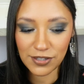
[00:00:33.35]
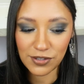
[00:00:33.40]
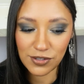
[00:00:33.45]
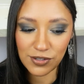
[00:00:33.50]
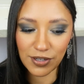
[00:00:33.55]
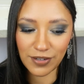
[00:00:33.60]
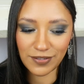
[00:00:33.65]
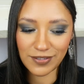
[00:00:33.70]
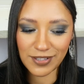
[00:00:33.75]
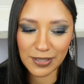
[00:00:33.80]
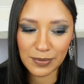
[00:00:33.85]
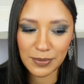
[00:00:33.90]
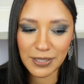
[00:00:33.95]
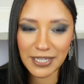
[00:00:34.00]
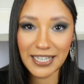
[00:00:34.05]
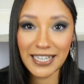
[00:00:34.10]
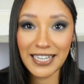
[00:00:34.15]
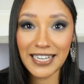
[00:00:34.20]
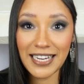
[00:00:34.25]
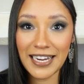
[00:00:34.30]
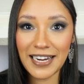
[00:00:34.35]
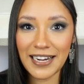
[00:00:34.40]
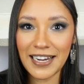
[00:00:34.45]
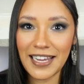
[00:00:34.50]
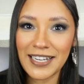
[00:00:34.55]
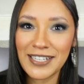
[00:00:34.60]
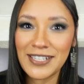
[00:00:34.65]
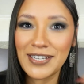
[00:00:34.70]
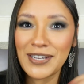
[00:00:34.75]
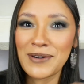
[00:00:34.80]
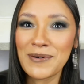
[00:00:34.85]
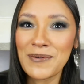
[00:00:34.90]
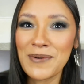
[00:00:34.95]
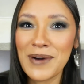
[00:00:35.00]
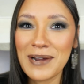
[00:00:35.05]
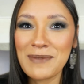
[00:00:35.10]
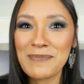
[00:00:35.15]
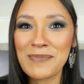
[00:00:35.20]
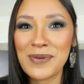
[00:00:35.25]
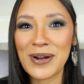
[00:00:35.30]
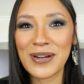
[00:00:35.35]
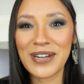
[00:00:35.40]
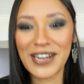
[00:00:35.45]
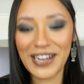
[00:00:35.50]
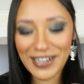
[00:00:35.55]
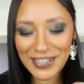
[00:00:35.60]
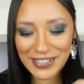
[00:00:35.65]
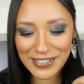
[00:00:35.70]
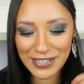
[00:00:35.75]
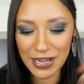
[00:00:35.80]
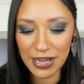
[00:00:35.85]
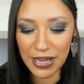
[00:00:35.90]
So I've just been neglecting one product.